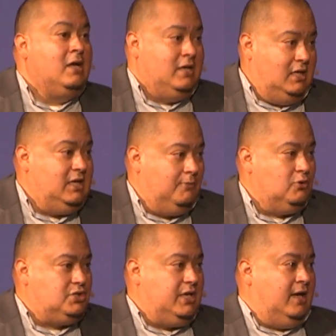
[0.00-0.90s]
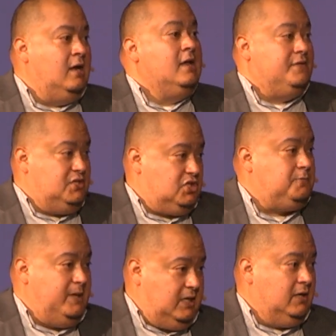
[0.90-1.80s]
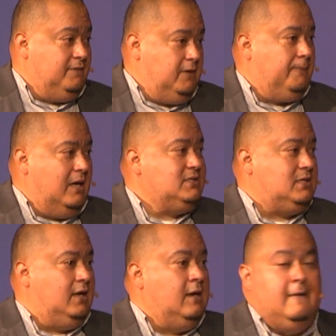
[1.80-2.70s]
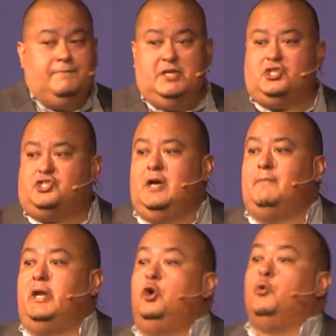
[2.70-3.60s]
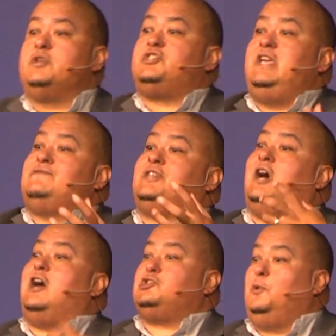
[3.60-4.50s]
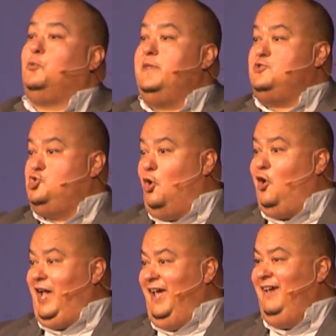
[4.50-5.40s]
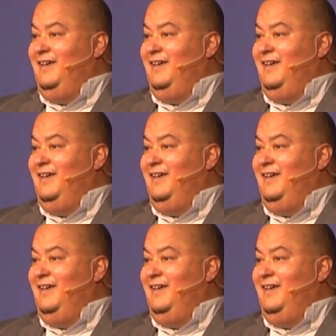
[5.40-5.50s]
in Hebrews 10. This is speaking of the apostate. This is somebody who receives the gospel with joy.